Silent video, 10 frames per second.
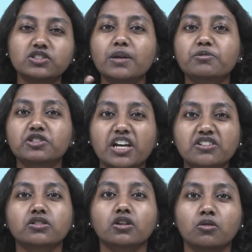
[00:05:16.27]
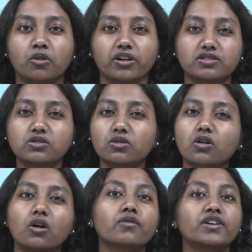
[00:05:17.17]
keep changing your voice.
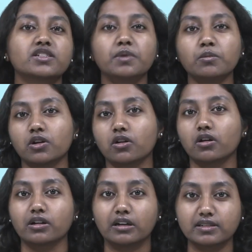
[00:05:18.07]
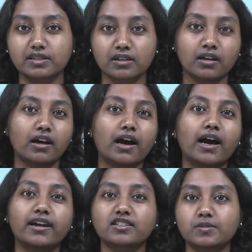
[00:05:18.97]
Don't always be monotonous.
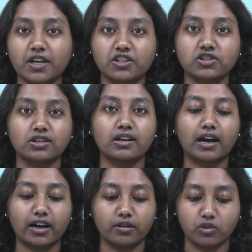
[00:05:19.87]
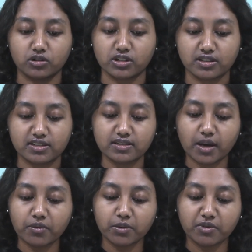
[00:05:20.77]
Add expression, add emotions.
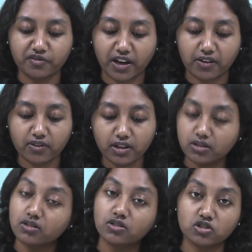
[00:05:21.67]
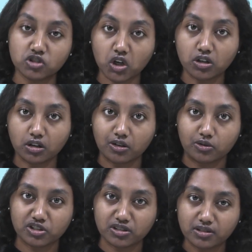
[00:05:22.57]
Step number 5, strong
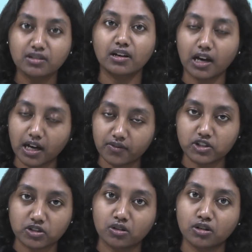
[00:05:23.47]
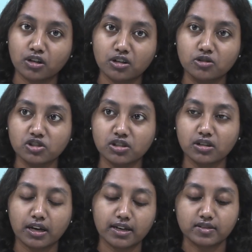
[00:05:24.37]
conclusion. Have a strong
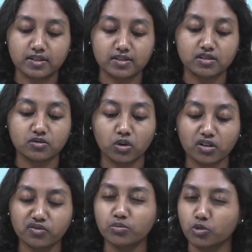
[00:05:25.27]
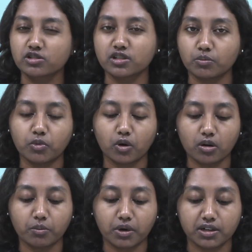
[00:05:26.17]
conclusion, as this is one of the most
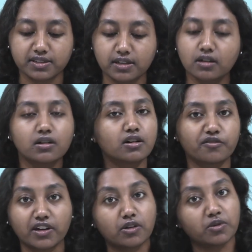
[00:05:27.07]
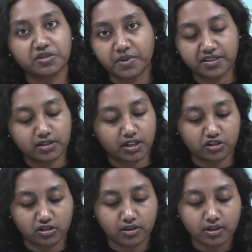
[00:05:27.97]
important parts of anyone's
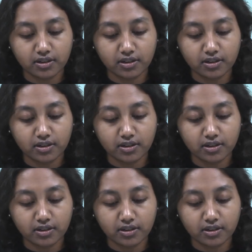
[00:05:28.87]
presentation.